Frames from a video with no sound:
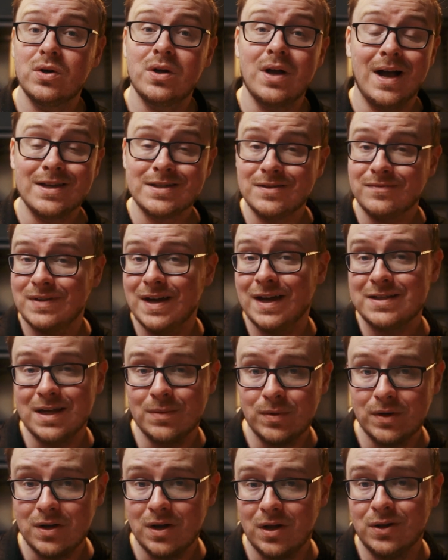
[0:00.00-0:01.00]
cost of that
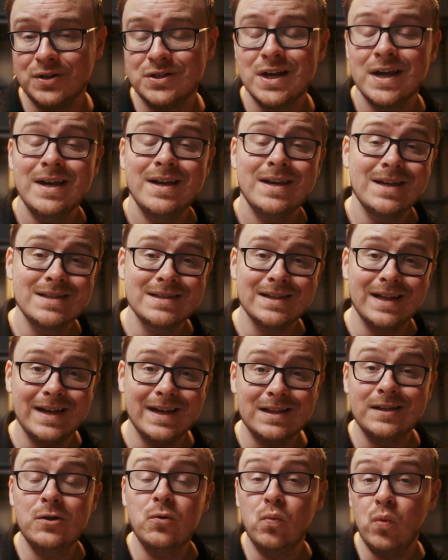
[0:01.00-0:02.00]
type of college is
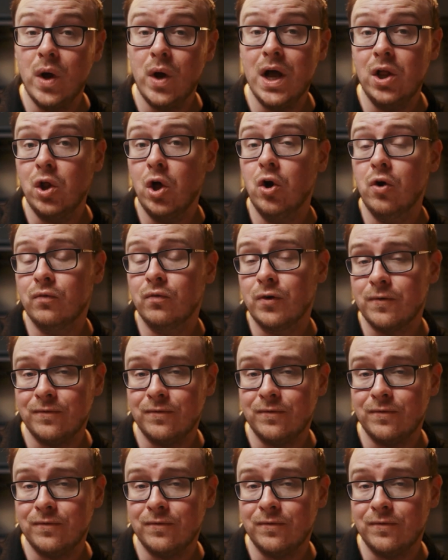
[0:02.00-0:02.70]
likely well over